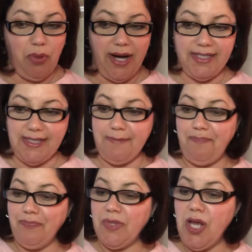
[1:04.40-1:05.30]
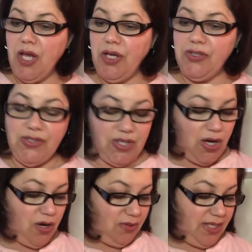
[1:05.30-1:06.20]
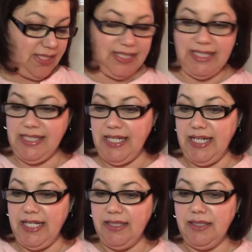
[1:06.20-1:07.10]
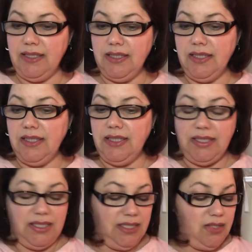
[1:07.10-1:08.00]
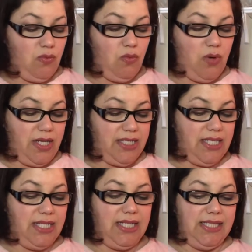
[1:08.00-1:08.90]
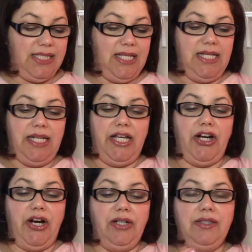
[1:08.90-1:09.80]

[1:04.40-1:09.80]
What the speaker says: price. So let's see what is in here.